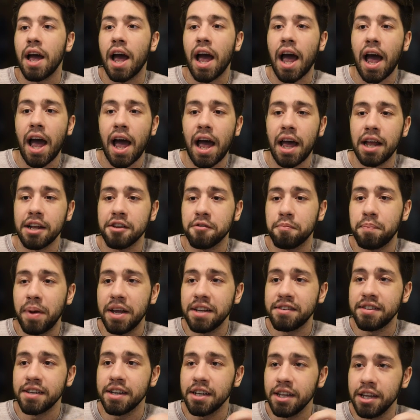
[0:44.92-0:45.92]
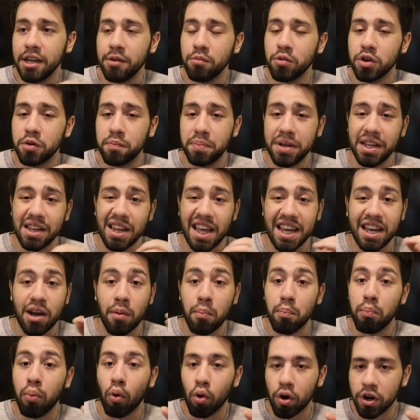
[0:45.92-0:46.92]
and basically would be like a
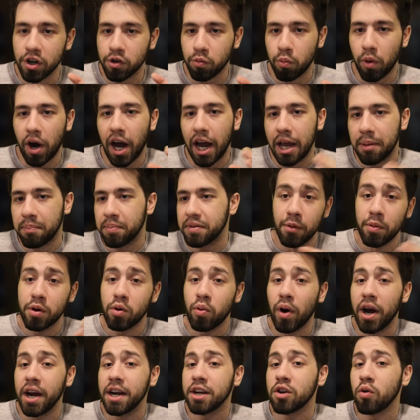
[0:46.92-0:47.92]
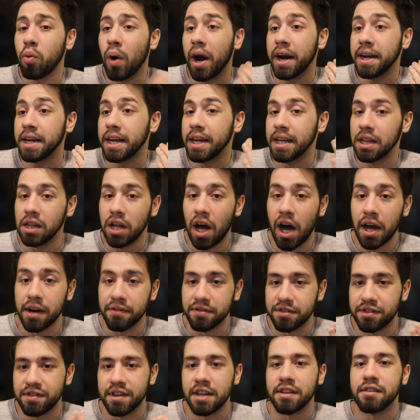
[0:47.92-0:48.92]
board wipe. It required quite a lot of
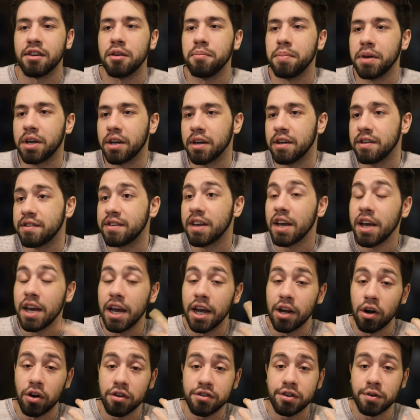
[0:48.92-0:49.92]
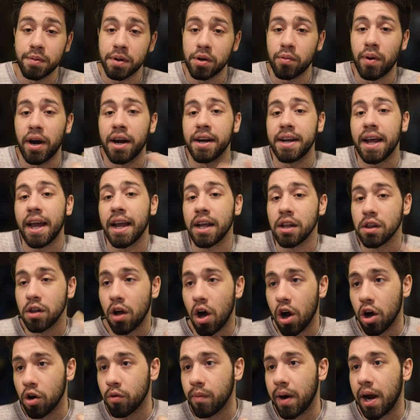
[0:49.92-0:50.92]
setup because it also required a
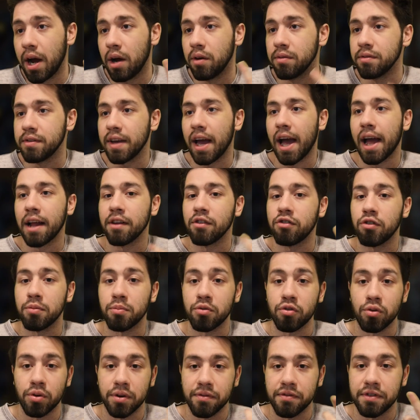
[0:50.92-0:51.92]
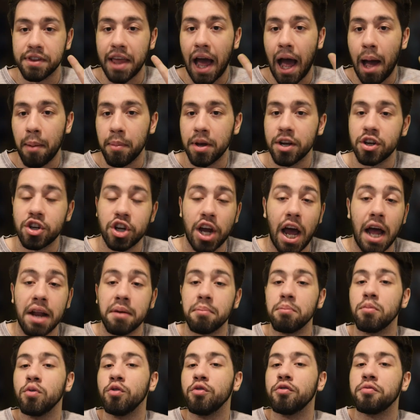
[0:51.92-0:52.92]
long round and some sort of damage and
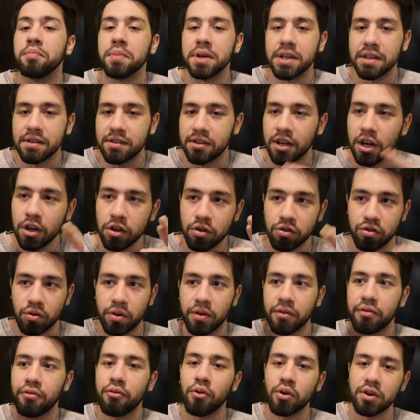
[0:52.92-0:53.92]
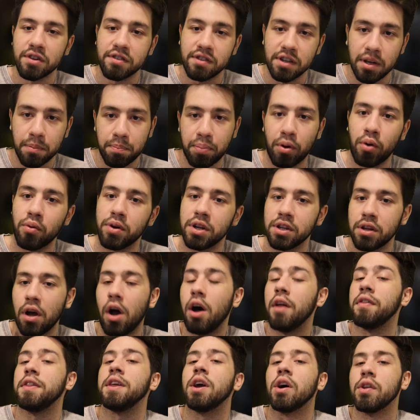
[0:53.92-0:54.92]
movement to sort of force the opponent
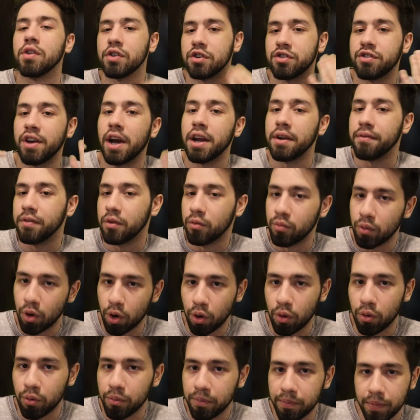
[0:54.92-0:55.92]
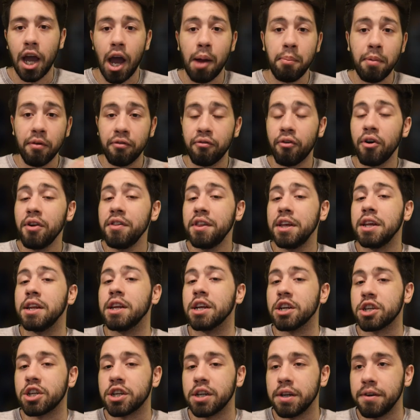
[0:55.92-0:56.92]
on the other side of the row. And before the
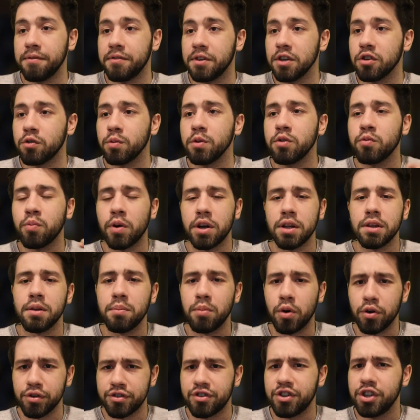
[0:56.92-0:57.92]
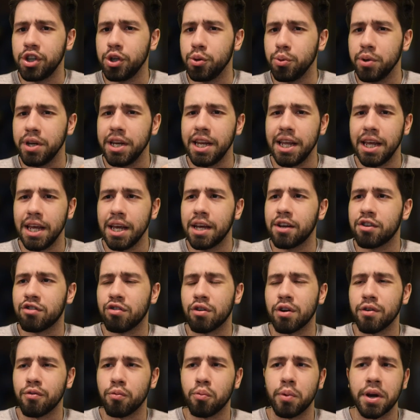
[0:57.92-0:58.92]
initiative, this was one of the most unique
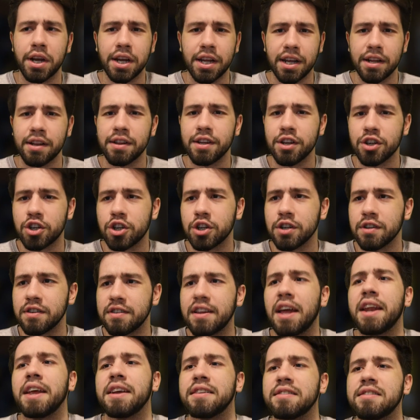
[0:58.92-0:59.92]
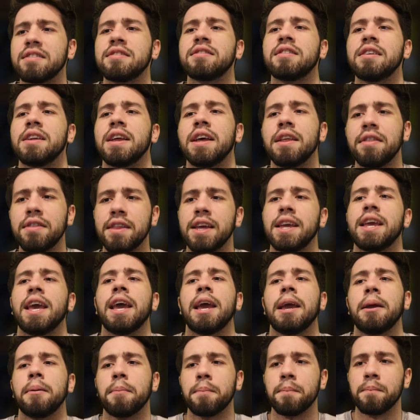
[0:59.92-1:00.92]
sort of win conditions that existed in the
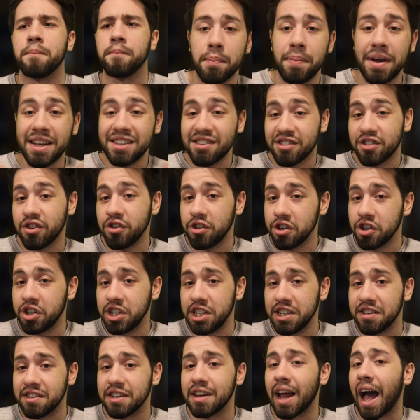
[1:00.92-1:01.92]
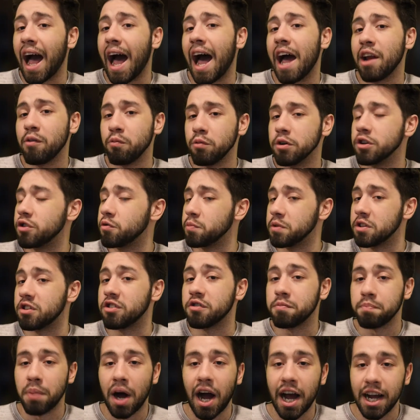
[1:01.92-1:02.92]
game. The best synergies it had was with
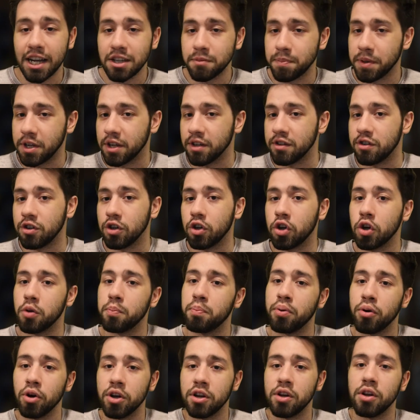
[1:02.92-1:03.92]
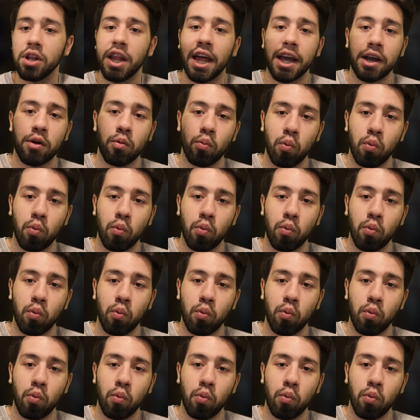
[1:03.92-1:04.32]
spies, because you could put like